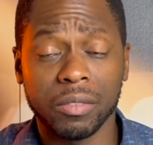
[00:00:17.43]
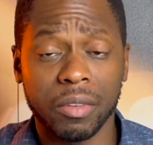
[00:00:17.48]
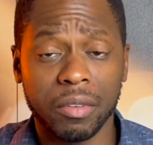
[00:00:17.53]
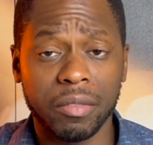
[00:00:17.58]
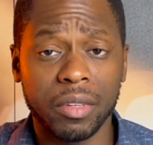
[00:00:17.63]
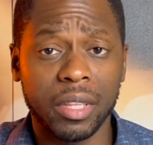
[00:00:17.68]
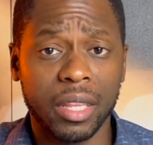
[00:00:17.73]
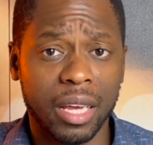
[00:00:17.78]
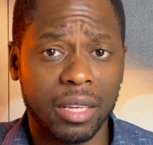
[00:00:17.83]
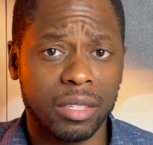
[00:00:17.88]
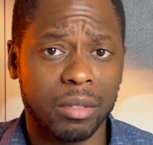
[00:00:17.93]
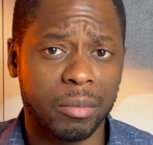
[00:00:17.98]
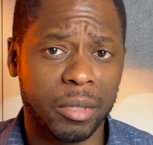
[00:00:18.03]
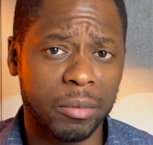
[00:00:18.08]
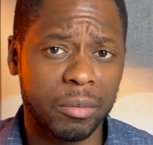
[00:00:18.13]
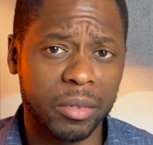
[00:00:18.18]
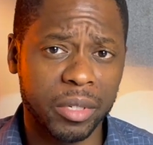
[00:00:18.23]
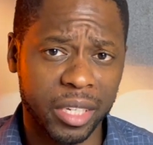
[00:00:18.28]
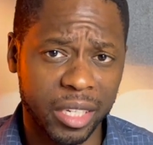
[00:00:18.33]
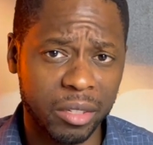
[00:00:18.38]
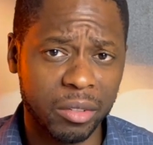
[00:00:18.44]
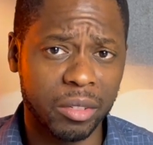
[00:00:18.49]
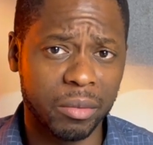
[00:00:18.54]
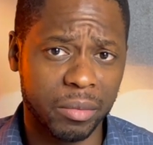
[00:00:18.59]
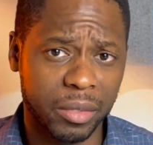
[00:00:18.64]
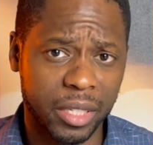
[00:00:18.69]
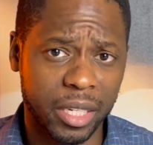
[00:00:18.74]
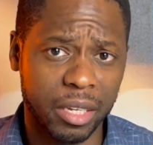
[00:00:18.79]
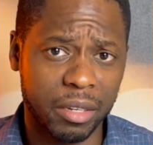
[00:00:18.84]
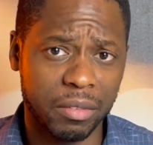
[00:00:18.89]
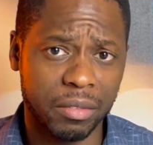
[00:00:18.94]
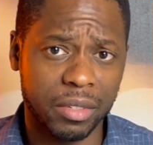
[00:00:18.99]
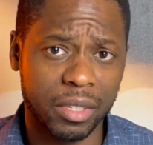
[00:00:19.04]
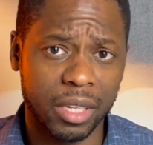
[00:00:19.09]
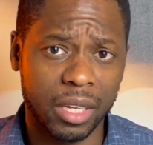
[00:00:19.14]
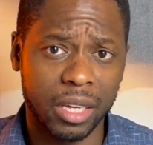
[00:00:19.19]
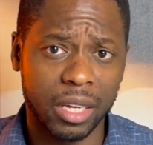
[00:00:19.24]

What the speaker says: 50,000 people killed themselves